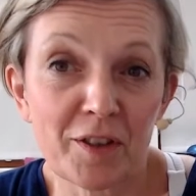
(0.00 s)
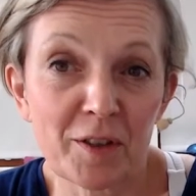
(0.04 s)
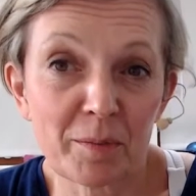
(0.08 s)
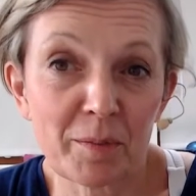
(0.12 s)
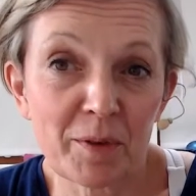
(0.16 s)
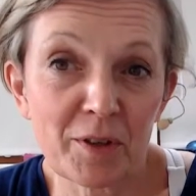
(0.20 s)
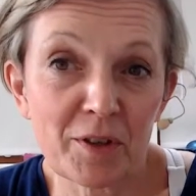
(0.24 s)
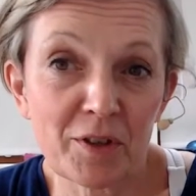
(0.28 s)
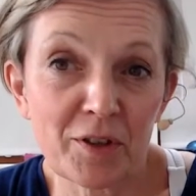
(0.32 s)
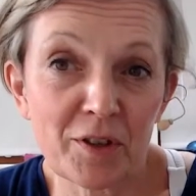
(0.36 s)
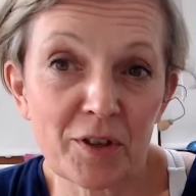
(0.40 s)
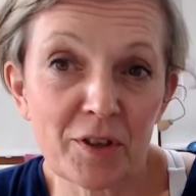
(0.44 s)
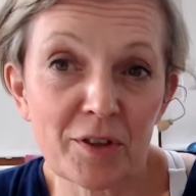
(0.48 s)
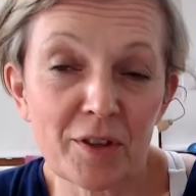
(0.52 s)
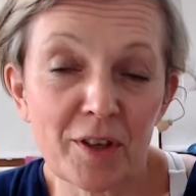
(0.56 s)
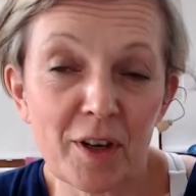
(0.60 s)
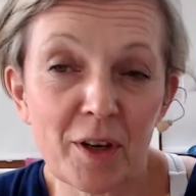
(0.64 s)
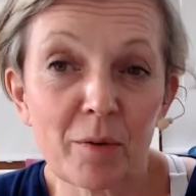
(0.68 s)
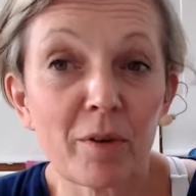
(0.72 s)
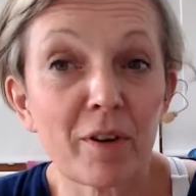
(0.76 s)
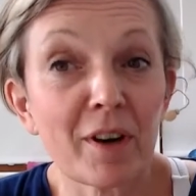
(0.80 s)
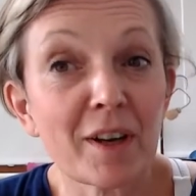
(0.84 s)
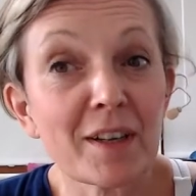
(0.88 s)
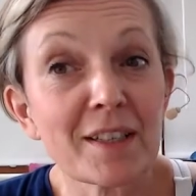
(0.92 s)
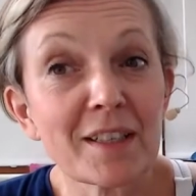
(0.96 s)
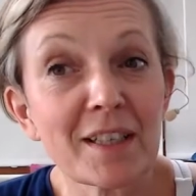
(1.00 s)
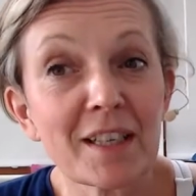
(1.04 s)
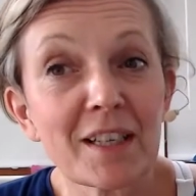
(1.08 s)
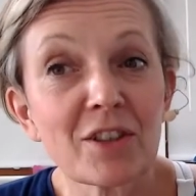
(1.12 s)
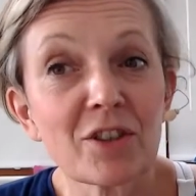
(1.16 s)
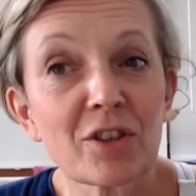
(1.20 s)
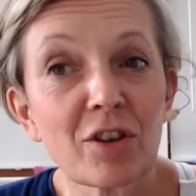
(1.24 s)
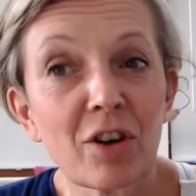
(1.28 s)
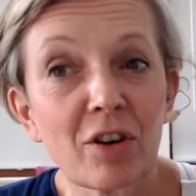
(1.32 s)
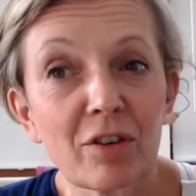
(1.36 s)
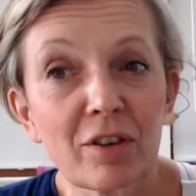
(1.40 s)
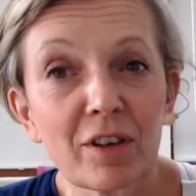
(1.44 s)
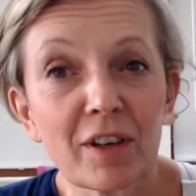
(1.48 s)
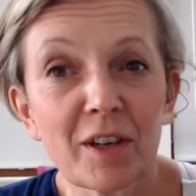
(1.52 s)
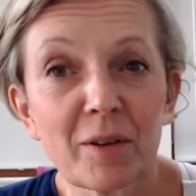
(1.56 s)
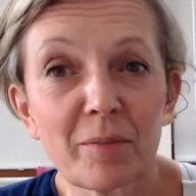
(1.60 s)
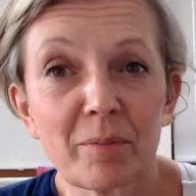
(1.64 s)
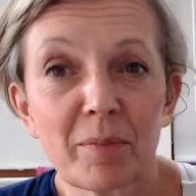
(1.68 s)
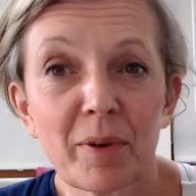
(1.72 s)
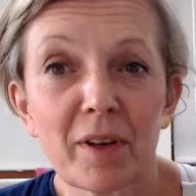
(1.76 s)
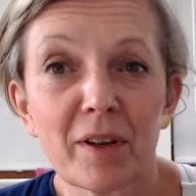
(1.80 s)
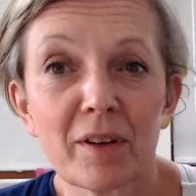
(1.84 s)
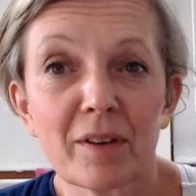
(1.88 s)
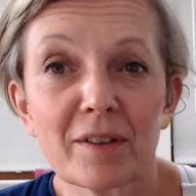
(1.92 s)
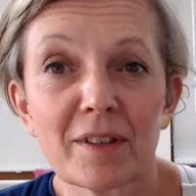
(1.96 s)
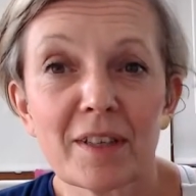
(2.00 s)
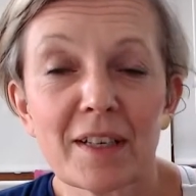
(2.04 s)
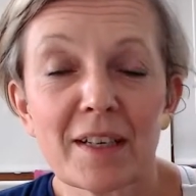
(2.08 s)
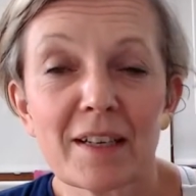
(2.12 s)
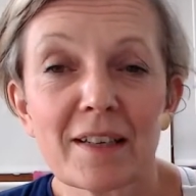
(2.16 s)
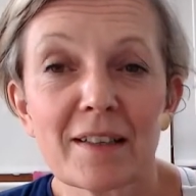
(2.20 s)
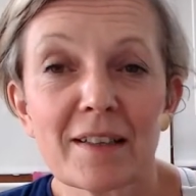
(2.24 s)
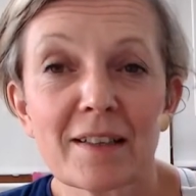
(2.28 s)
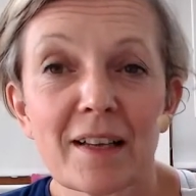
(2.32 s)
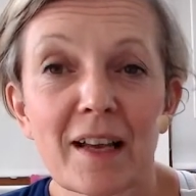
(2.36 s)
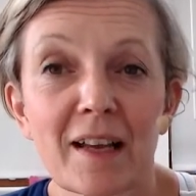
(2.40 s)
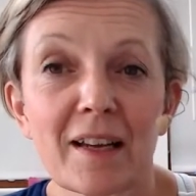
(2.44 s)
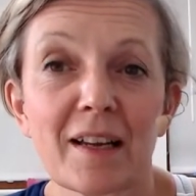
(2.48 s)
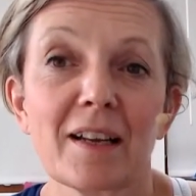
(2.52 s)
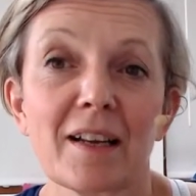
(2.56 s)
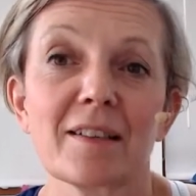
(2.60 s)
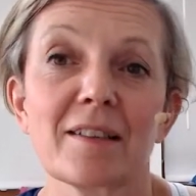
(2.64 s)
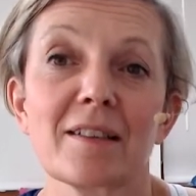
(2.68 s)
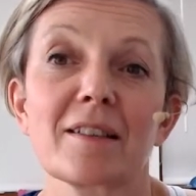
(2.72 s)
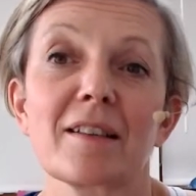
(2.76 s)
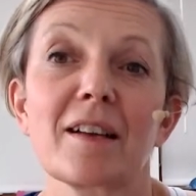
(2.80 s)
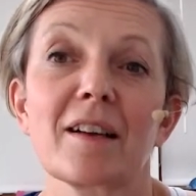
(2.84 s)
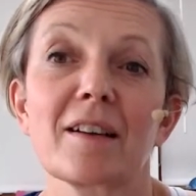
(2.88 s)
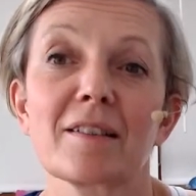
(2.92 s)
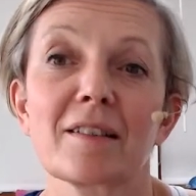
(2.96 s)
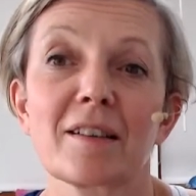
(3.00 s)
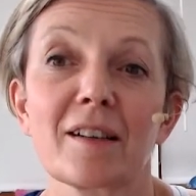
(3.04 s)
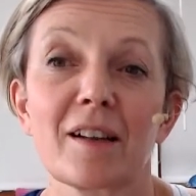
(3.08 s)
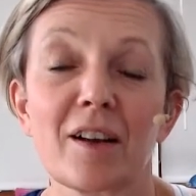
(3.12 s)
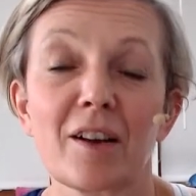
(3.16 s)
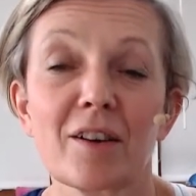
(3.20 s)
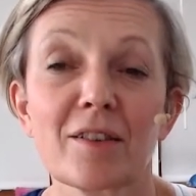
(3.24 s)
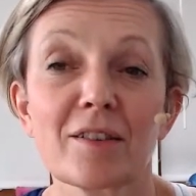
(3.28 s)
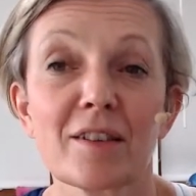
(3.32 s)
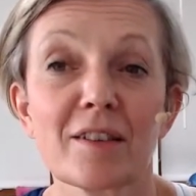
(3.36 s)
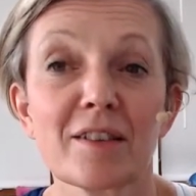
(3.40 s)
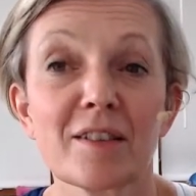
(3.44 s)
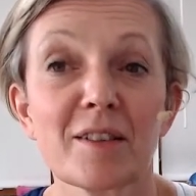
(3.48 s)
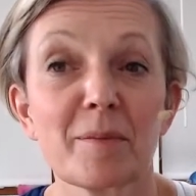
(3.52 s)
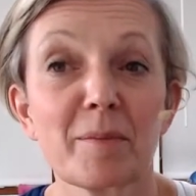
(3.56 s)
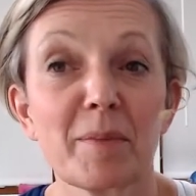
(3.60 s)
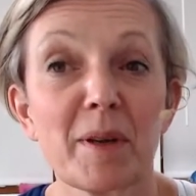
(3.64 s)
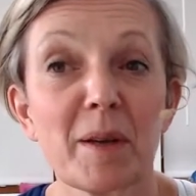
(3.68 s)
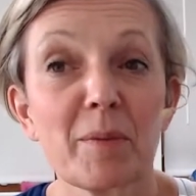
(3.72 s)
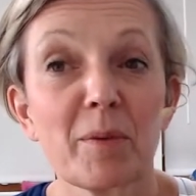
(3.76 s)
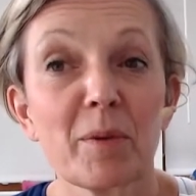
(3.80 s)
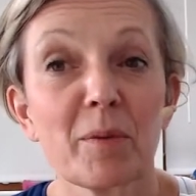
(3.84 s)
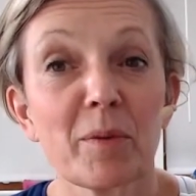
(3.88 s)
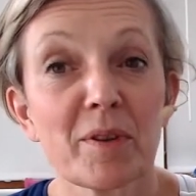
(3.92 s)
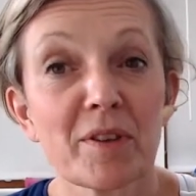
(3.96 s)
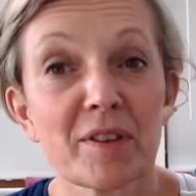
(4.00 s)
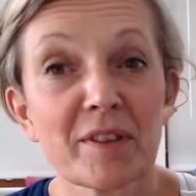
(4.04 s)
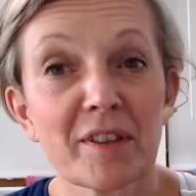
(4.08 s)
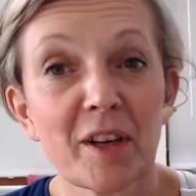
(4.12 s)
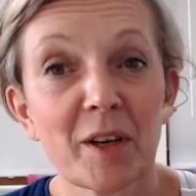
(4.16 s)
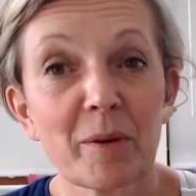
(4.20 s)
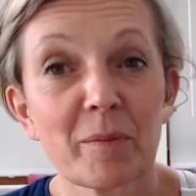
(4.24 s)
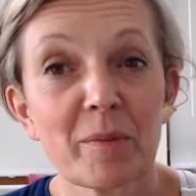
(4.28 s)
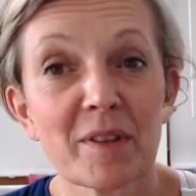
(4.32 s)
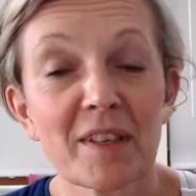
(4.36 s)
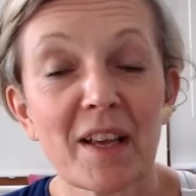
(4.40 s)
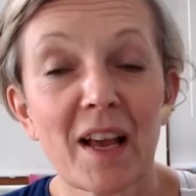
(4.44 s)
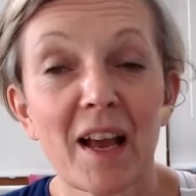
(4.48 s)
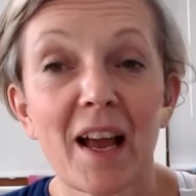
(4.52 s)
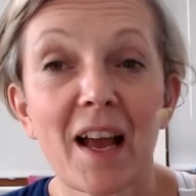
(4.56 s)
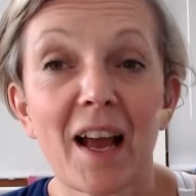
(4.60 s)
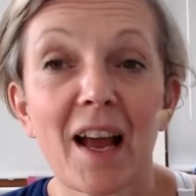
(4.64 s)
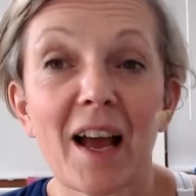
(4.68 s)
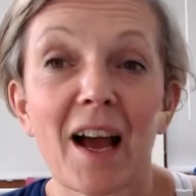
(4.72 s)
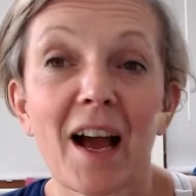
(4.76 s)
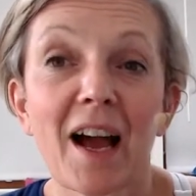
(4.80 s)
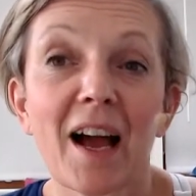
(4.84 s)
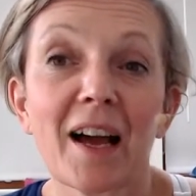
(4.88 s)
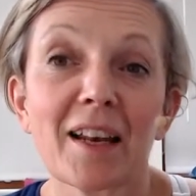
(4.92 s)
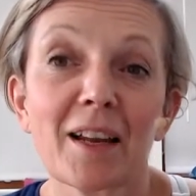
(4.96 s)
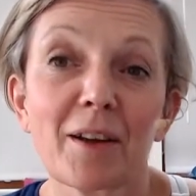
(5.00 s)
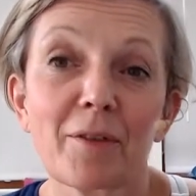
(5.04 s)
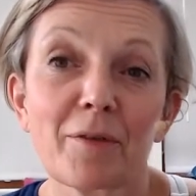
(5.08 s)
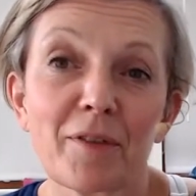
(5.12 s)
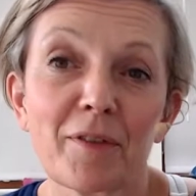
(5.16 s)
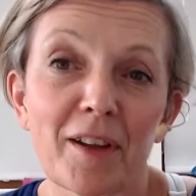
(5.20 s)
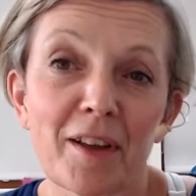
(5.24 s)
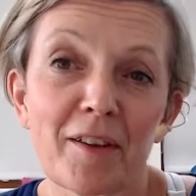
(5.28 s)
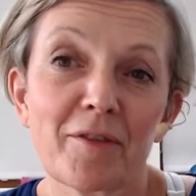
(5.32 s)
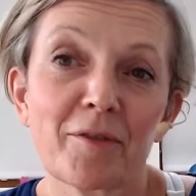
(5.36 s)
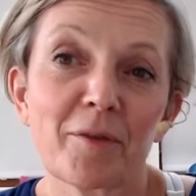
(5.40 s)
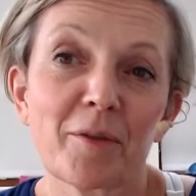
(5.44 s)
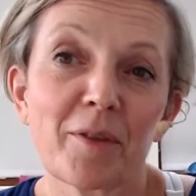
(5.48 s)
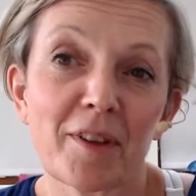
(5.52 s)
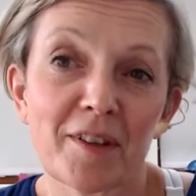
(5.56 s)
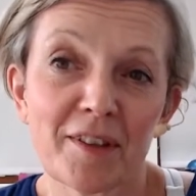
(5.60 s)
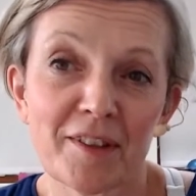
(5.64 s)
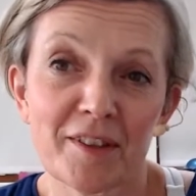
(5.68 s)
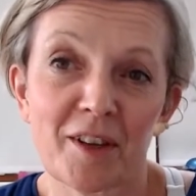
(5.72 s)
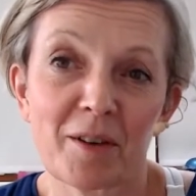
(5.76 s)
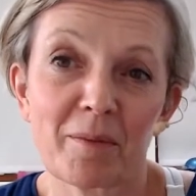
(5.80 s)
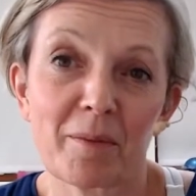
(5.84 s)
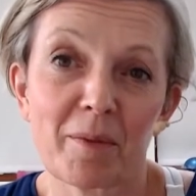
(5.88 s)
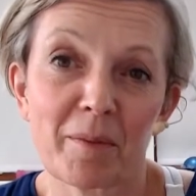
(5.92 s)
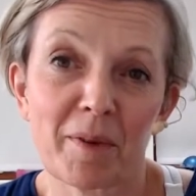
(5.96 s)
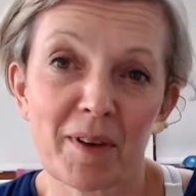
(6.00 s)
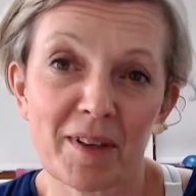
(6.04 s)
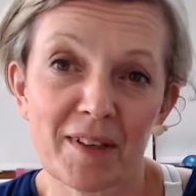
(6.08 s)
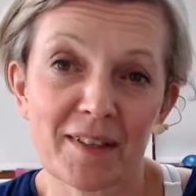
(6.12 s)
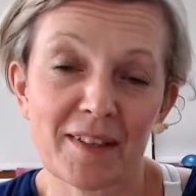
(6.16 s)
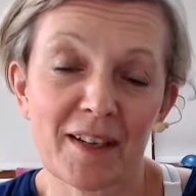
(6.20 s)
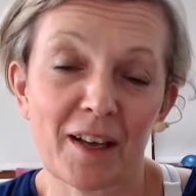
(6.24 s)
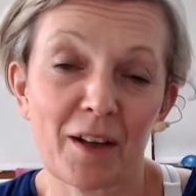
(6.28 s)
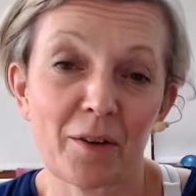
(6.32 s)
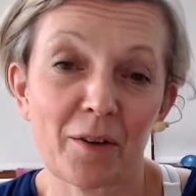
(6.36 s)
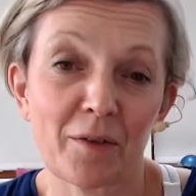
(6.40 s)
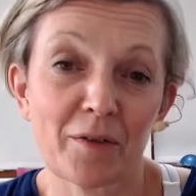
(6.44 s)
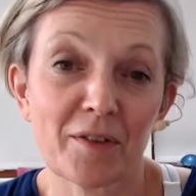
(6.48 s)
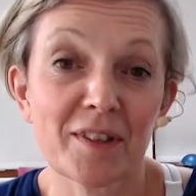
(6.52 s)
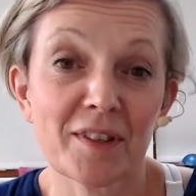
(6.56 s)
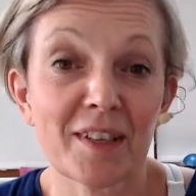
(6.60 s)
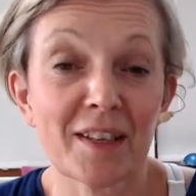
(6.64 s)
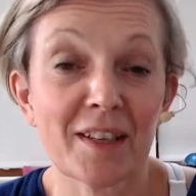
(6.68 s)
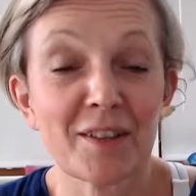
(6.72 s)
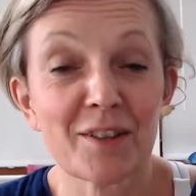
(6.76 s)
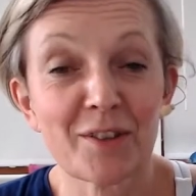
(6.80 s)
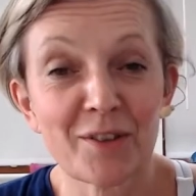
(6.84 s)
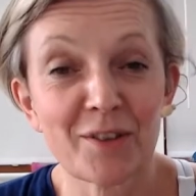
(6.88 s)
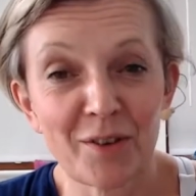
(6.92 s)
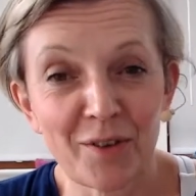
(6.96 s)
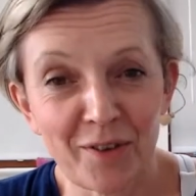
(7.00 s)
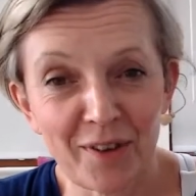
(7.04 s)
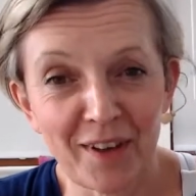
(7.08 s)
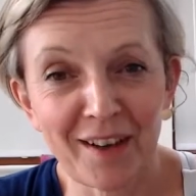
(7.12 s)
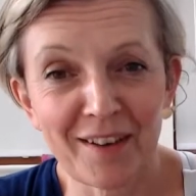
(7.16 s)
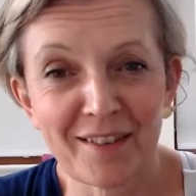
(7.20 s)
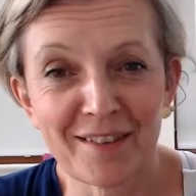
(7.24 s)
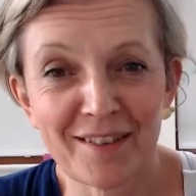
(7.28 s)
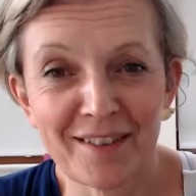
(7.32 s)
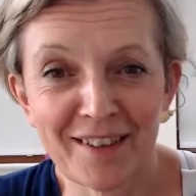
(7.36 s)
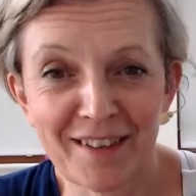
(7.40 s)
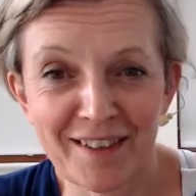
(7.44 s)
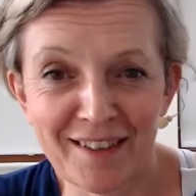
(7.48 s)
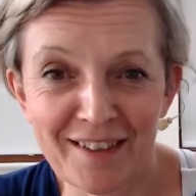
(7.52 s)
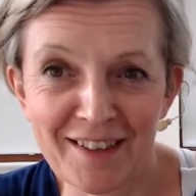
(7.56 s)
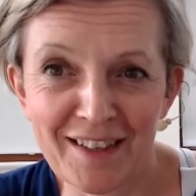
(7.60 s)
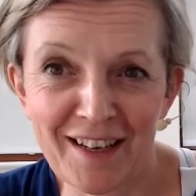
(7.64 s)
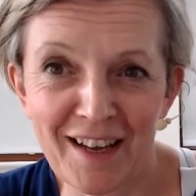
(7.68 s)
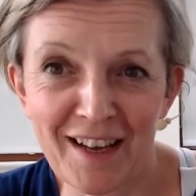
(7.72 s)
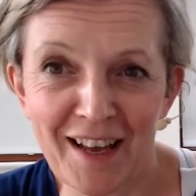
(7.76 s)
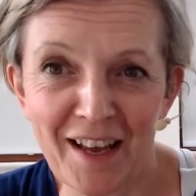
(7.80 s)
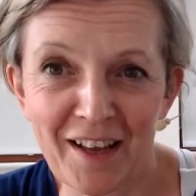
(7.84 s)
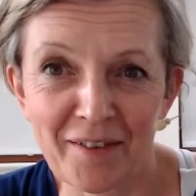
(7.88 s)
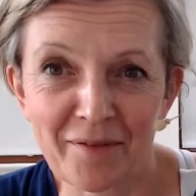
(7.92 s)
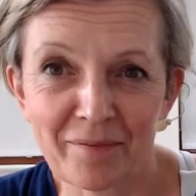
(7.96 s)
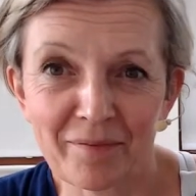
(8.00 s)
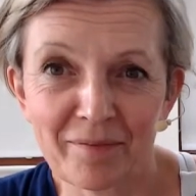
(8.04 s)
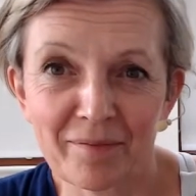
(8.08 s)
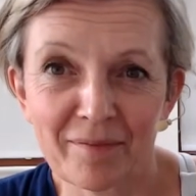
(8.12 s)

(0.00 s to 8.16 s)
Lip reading: Studio, where I teach online Pilates and exercise classes to people with stomas, and I've lived with a stoma myself since 2010.